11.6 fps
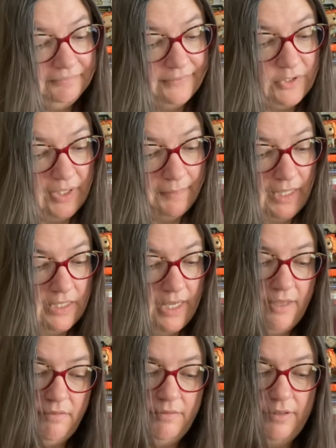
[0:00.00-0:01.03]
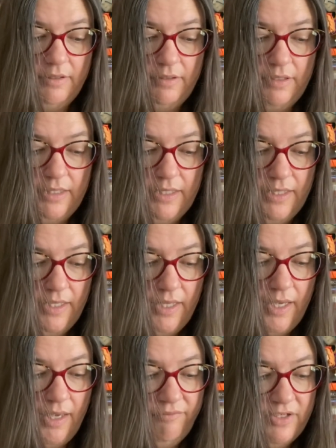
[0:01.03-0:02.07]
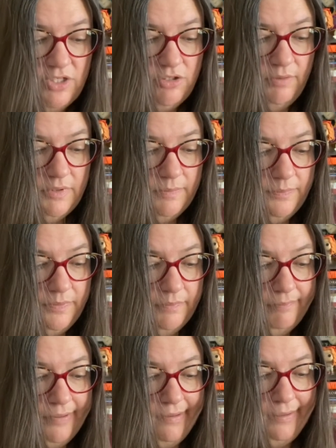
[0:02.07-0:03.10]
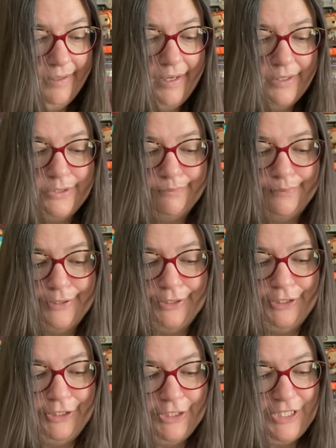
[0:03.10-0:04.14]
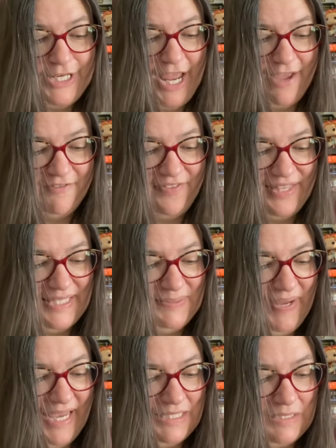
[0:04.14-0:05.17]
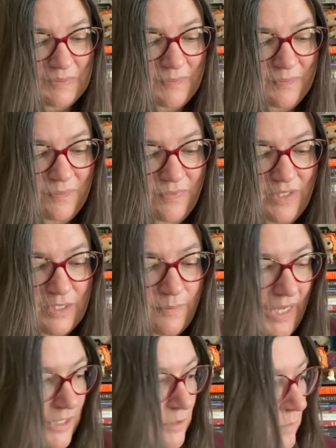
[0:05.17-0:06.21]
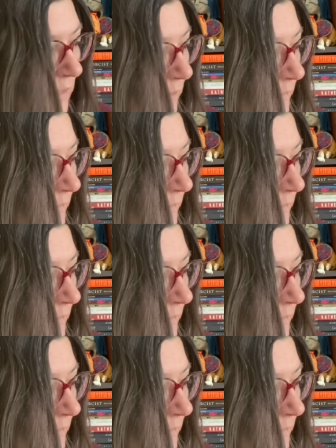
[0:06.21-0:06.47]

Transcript: I made um, I finished up some pretty some pretty good stuff this past this past week.